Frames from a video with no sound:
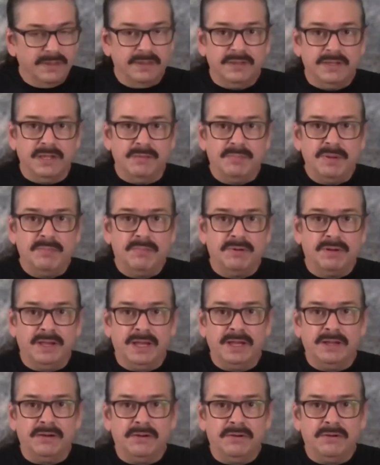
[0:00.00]
Now people are
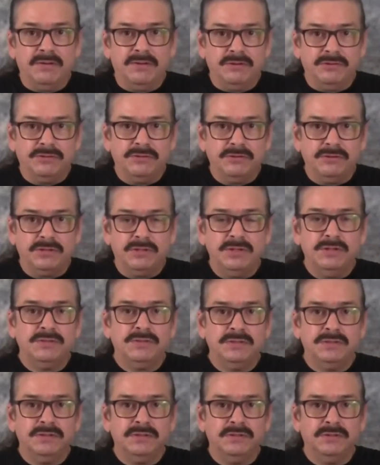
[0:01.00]
like, "Oh, they're so
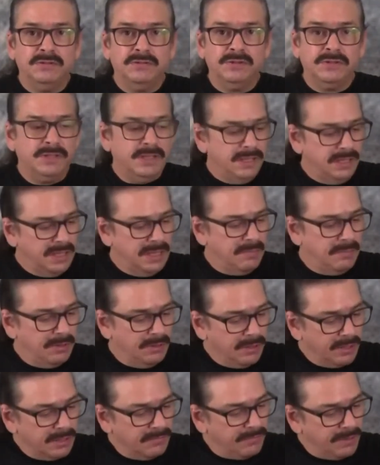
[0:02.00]
cute, the ukulele." Yeah,
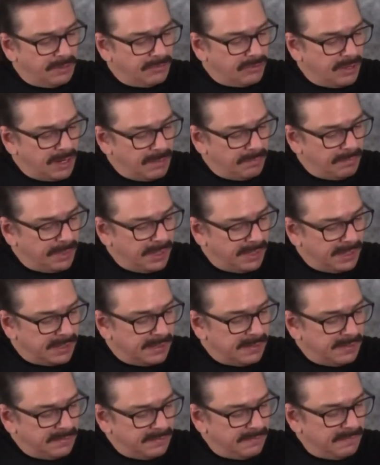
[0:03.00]
but look if I try to play
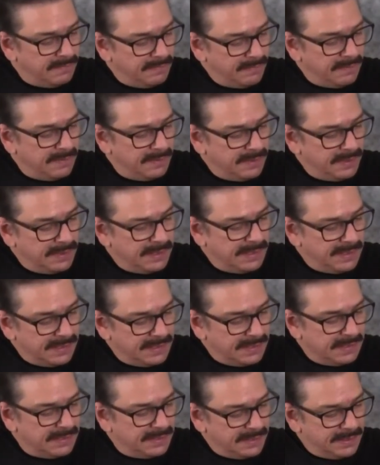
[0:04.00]
it,
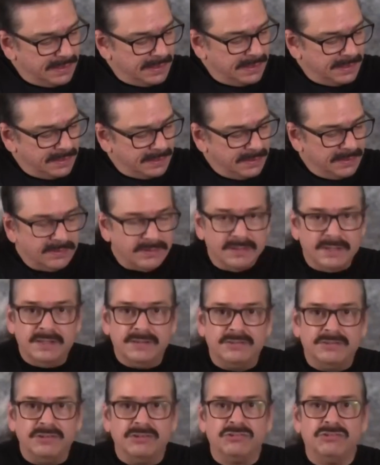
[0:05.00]

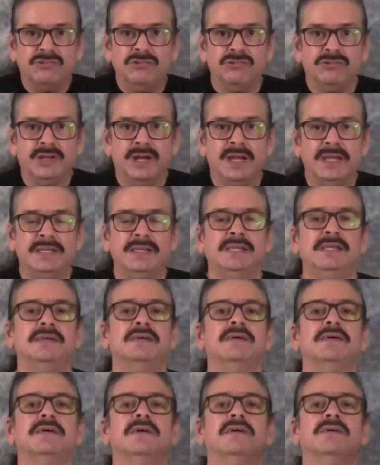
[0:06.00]
it's just too tiny.
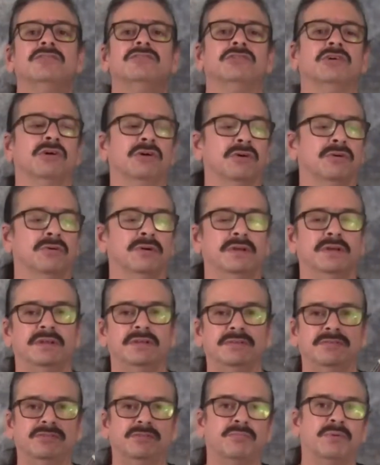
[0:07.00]
So
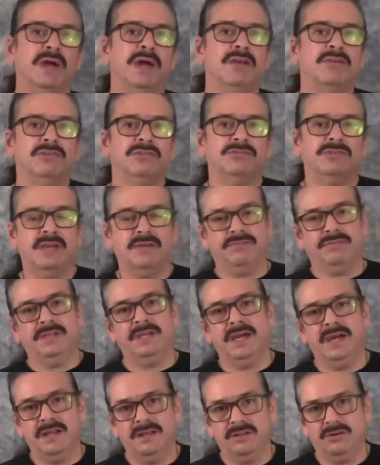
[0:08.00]
soprano is
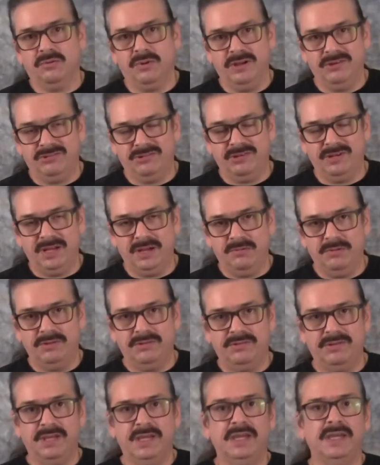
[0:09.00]
definitely out of the question, I would
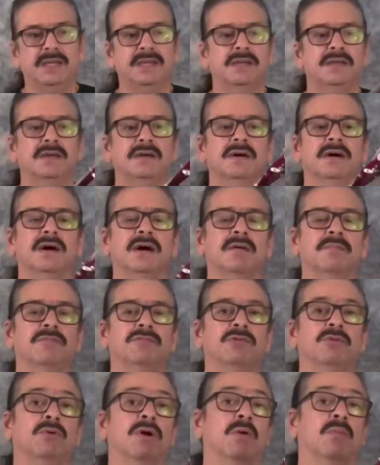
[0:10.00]
say.
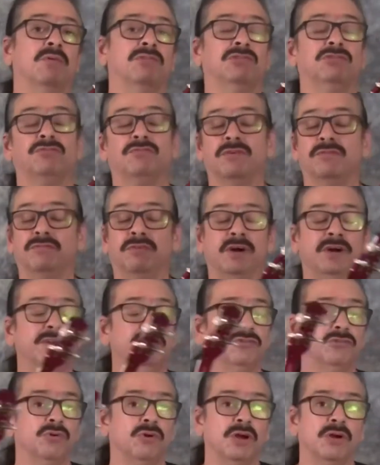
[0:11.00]
If you want one just for fun
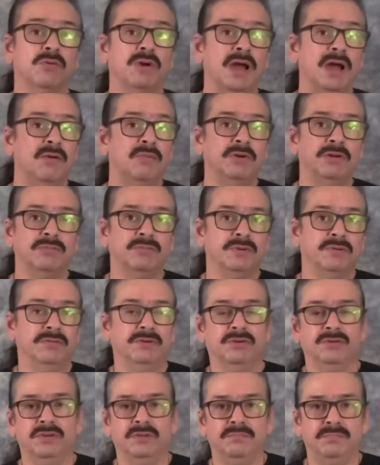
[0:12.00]
to toy around with when we
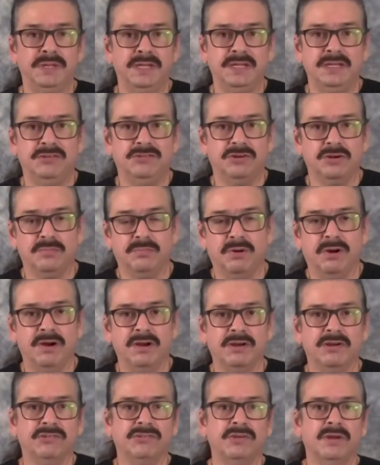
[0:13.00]
go to the beach or a
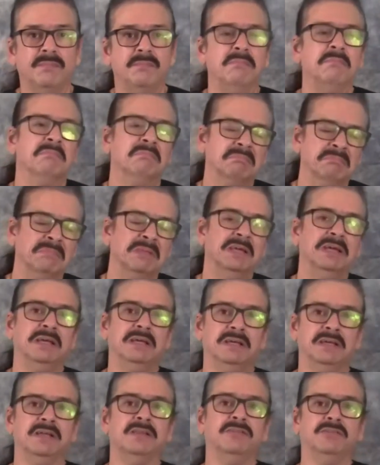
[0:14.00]
park or something,
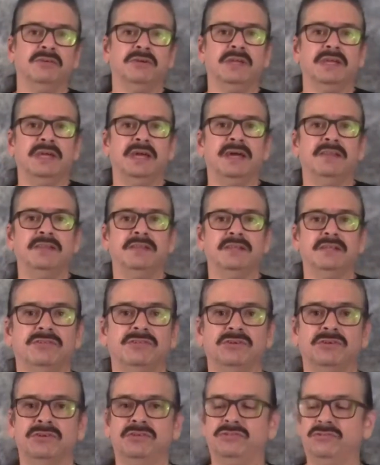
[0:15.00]
it's okay. I think
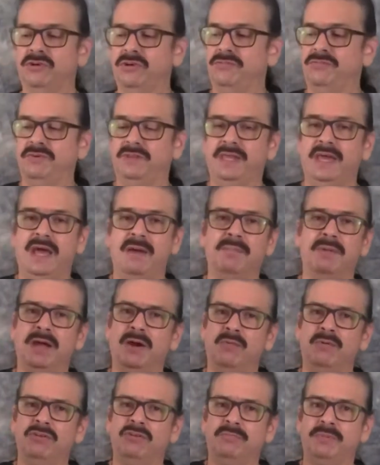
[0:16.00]
a good choice for that, but
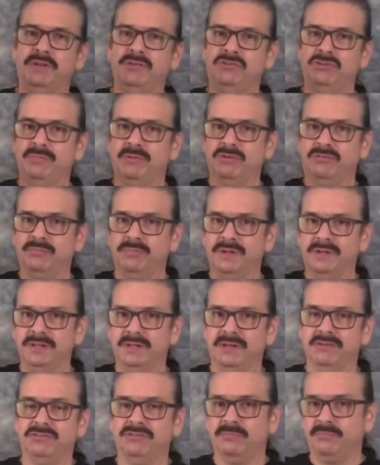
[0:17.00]
I wouldn't spend too much money
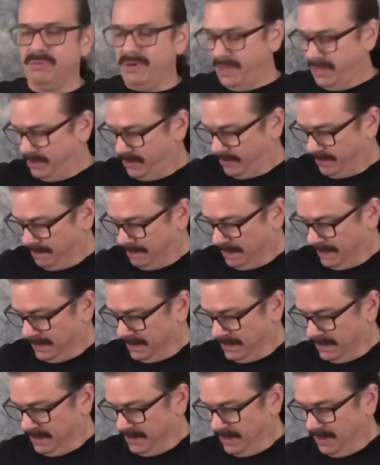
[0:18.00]
on a soprano.
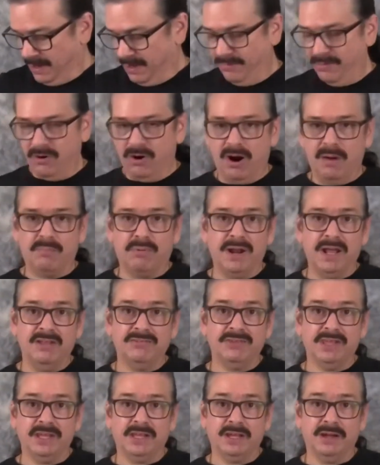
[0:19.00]
There are
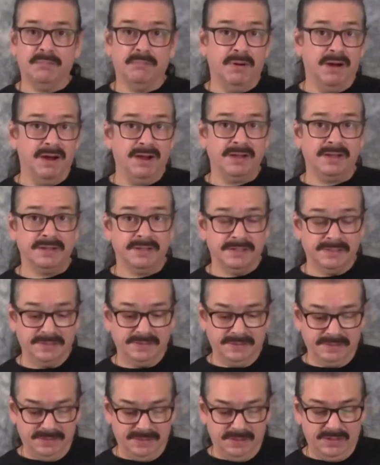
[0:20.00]
brands like Kamaka,
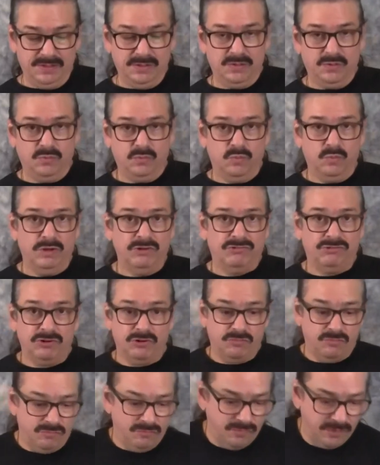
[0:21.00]
which
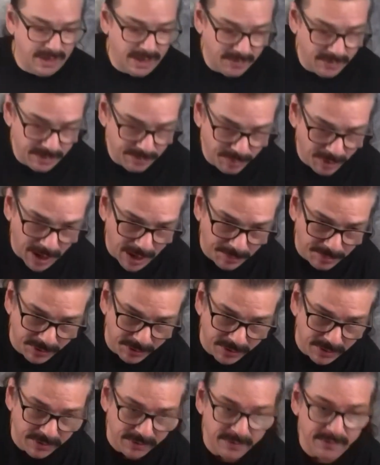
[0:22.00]
are very
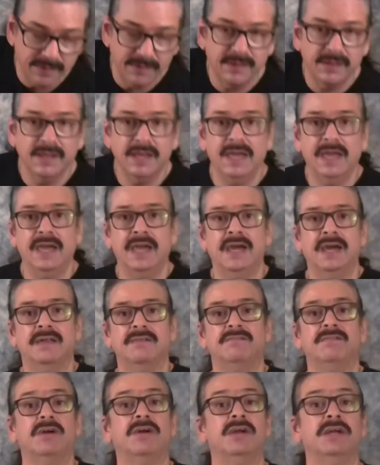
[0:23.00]
popular
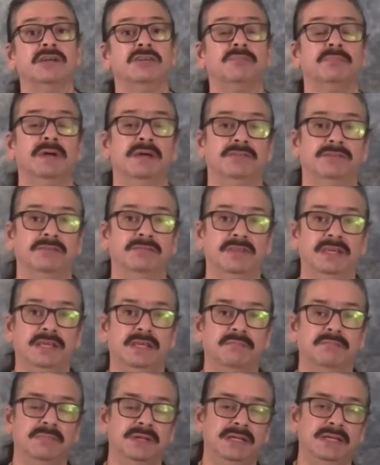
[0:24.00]
and very expensive they
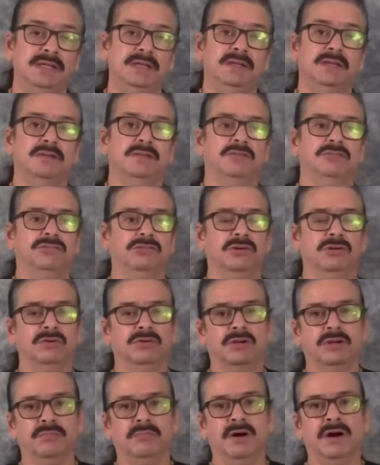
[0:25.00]
can be.
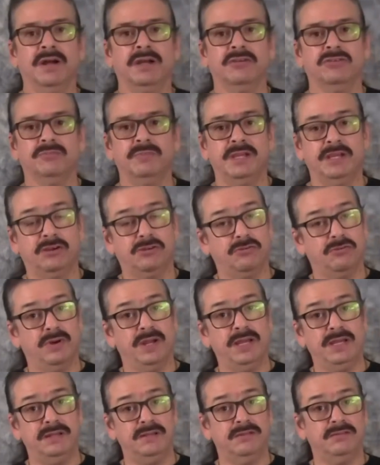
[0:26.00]
So Kamakas make
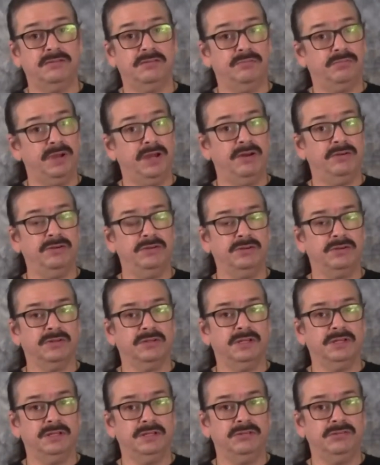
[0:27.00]
great soprano
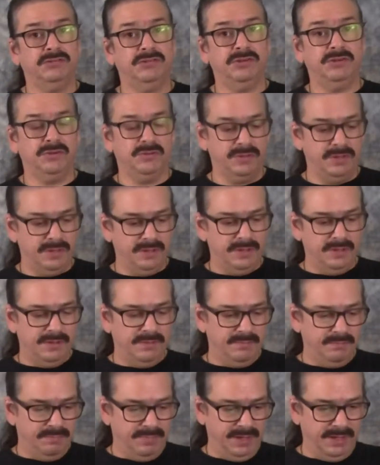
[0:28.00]
ukuleles too.
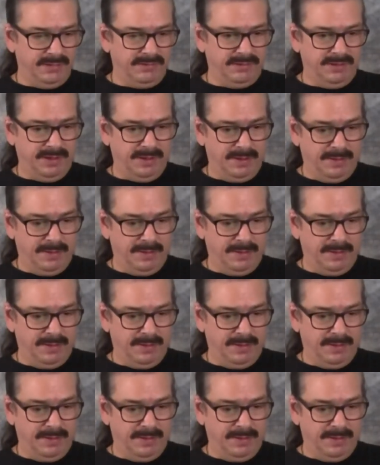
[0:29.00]
But